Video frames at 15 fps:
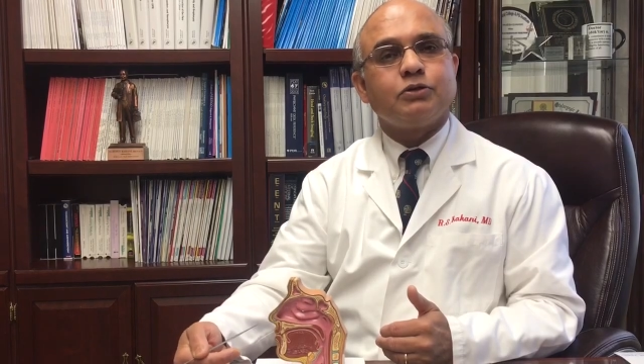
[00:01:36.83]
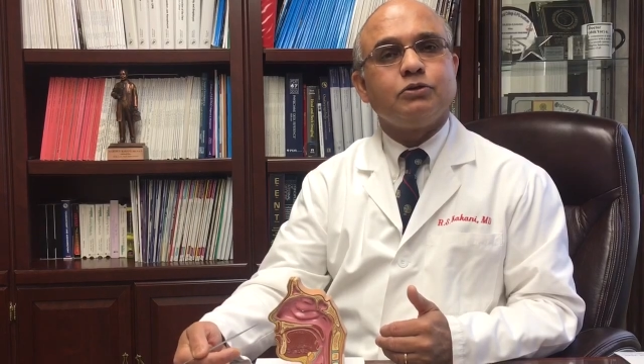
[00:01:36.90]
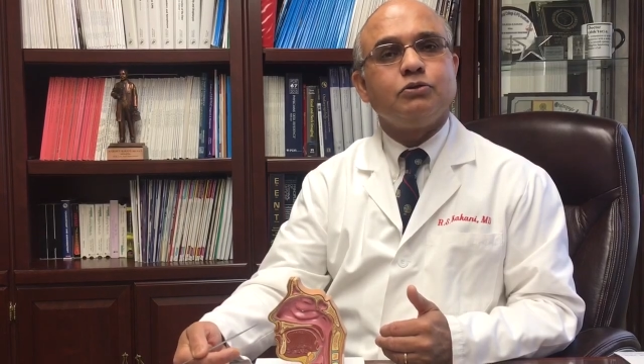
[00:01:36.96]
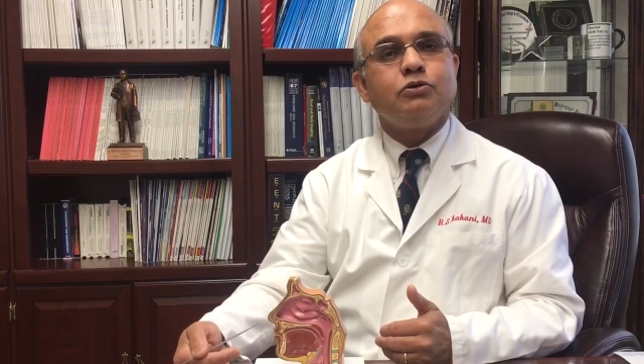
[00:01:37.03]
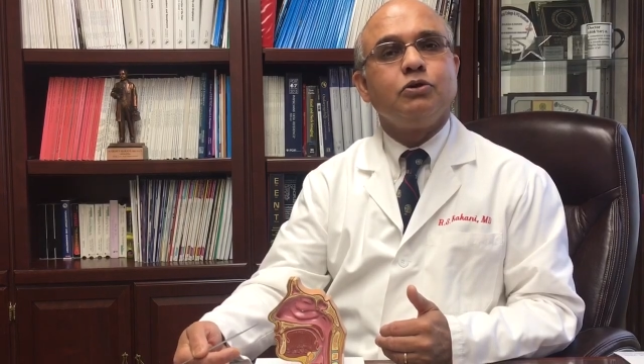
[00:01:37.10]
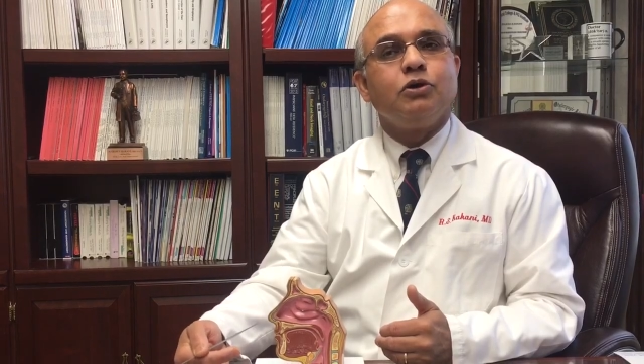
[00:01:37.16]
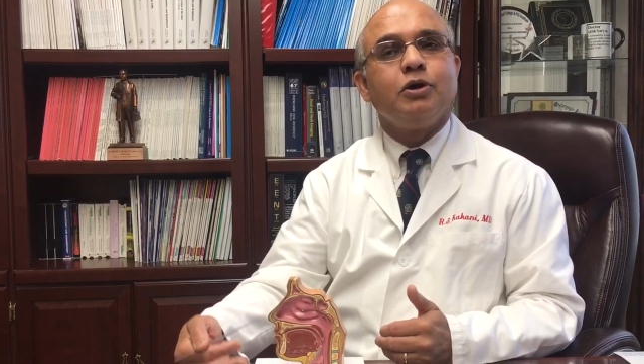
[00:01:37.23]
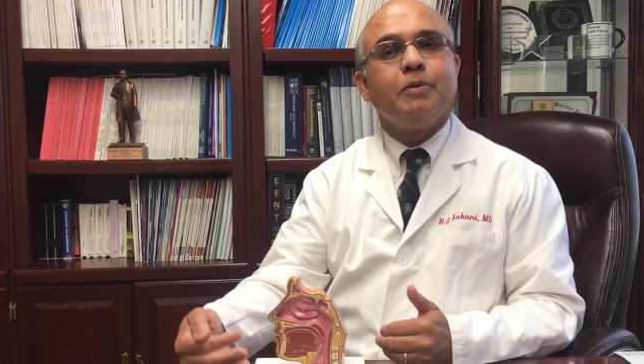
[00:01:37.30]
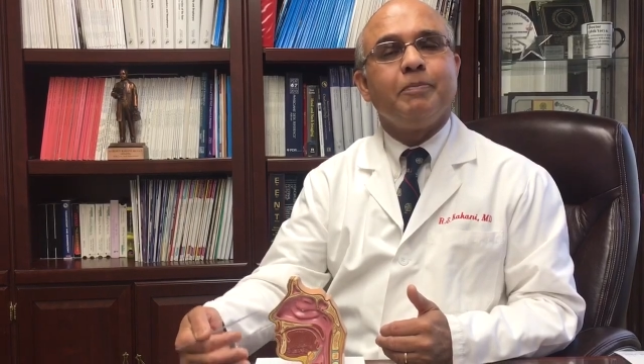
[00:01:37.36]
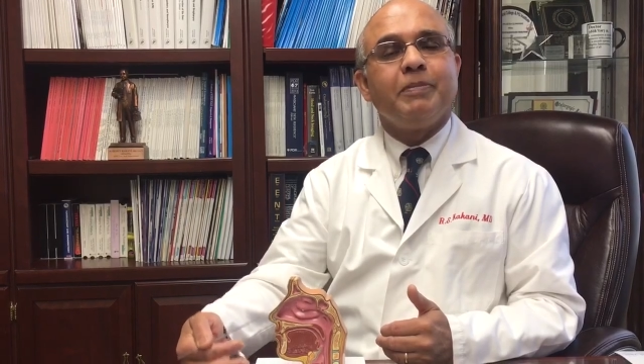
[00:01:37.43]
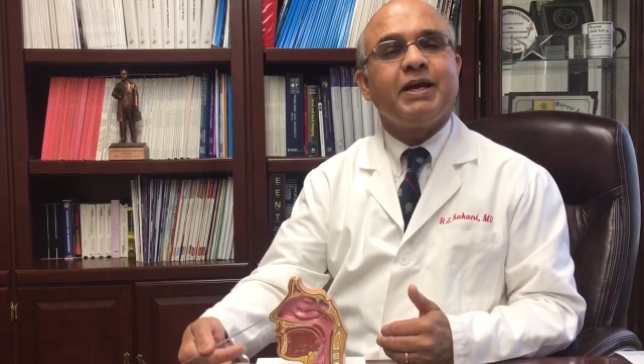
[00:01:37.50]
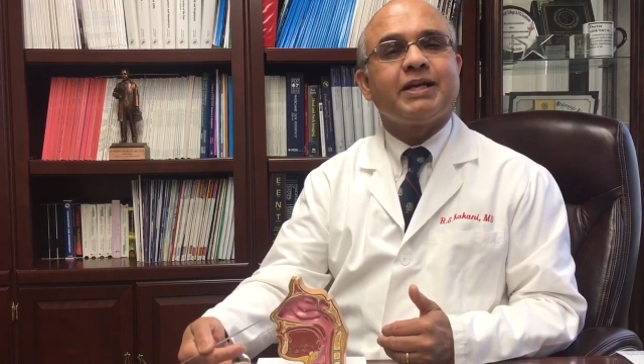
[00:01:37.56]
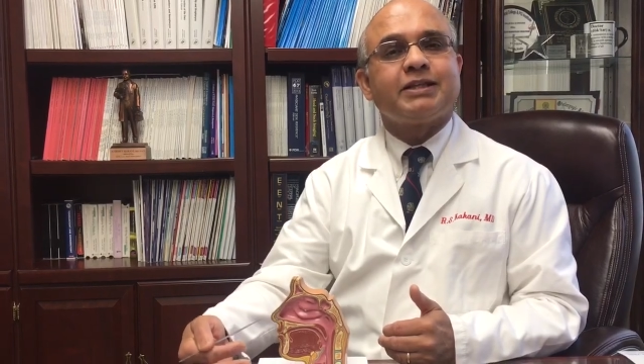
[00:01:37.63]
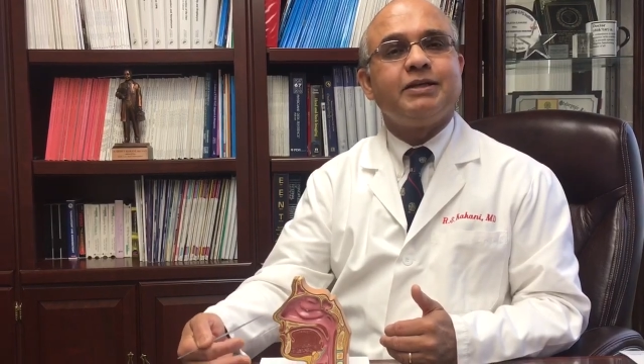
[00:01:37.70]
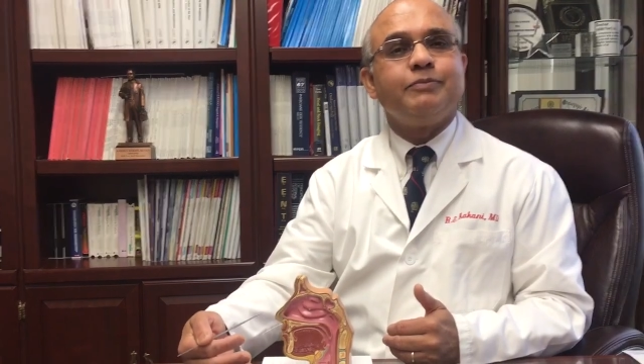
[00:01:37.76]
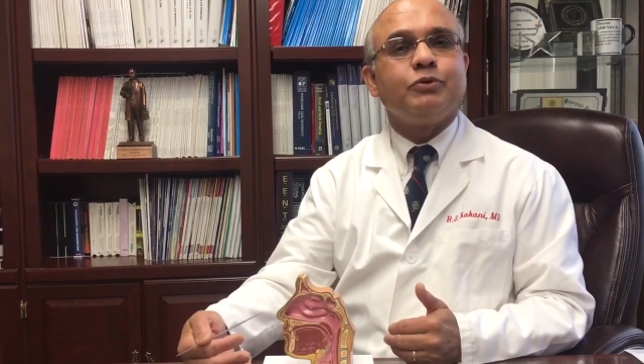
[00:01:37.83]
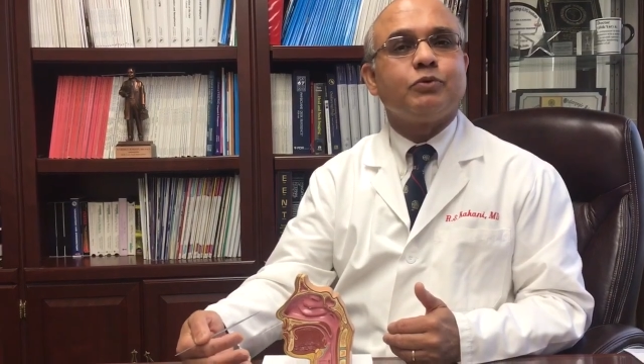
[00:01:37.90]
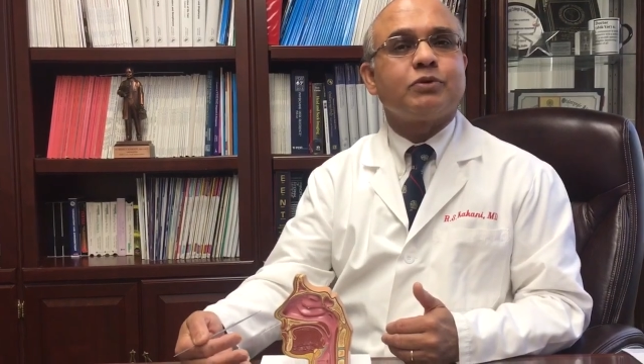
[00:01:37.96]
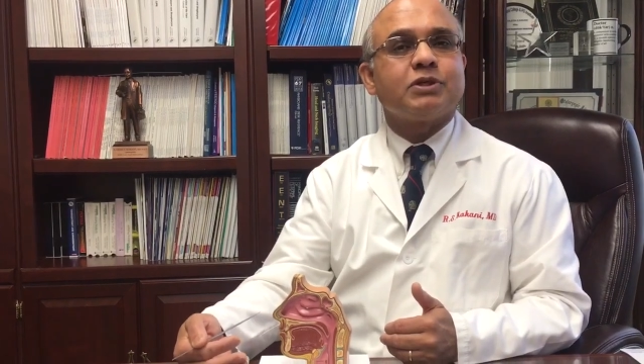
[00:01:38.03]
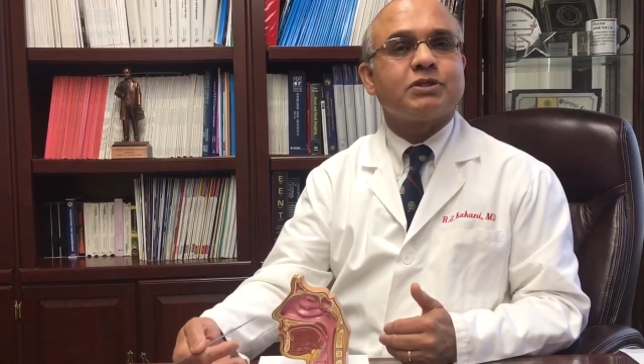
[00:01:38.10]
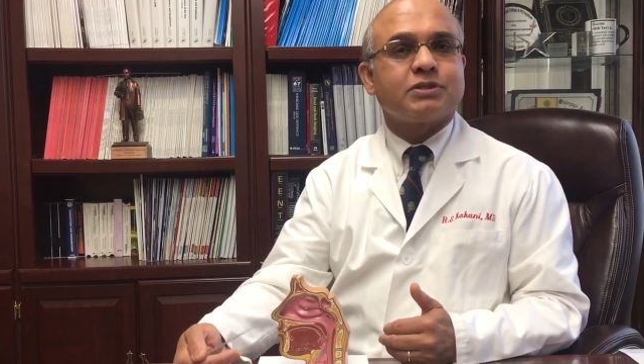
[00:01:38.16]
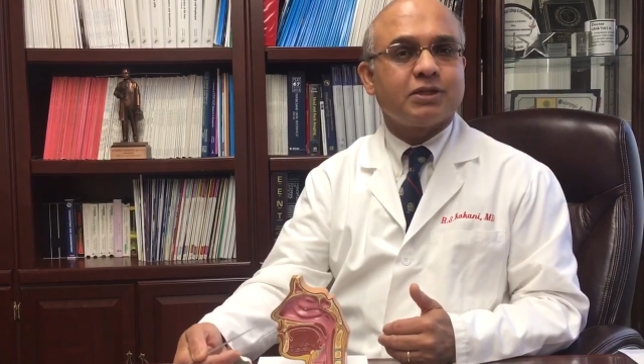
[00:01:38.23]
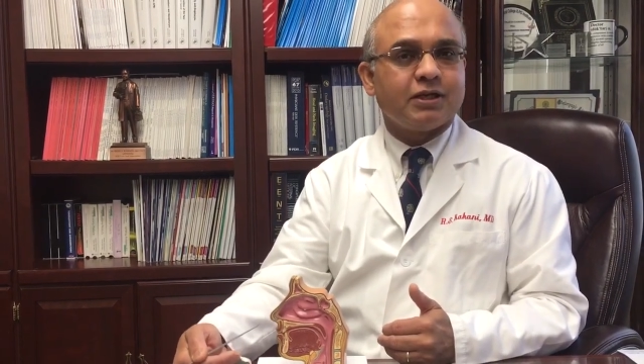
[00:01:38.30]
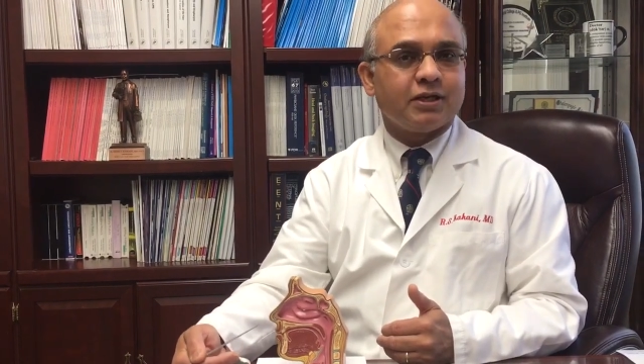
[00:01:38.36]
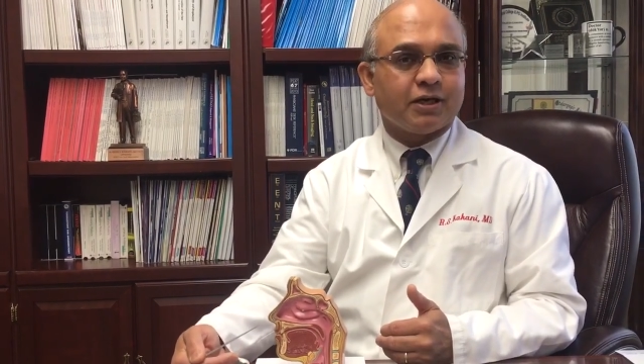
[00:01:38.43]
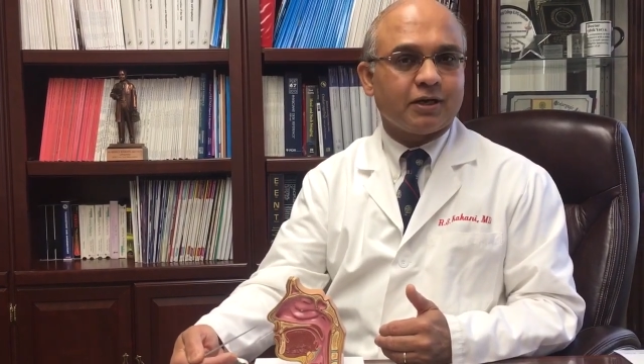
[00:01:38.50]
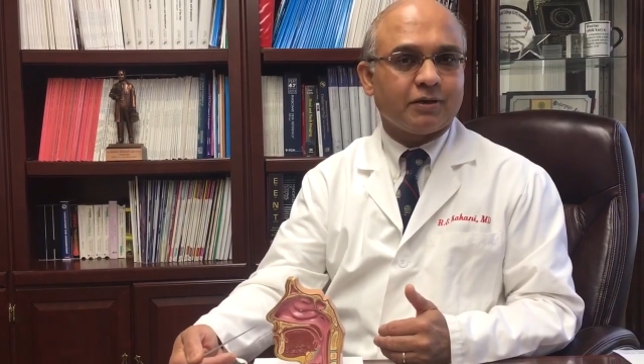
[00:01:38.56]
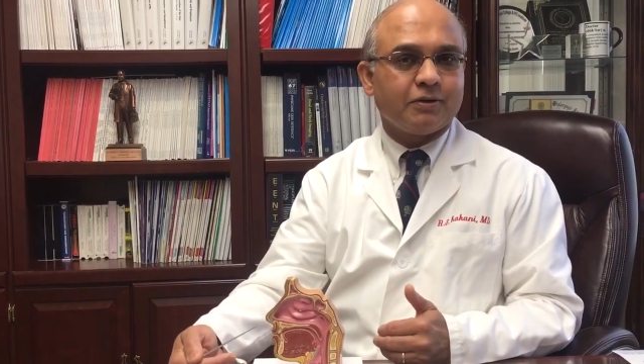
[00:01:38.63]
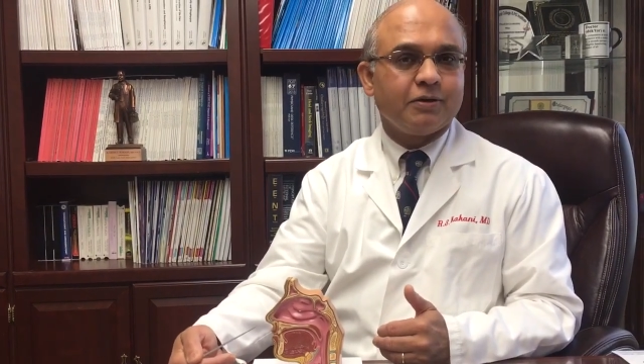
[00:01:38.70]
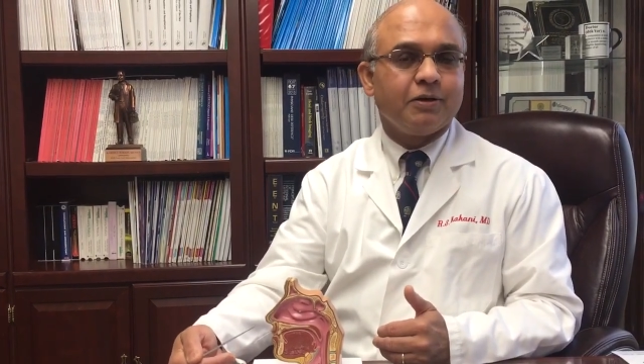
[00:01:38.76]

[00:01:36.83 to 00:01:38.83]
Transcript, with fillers: to make the mucus thinner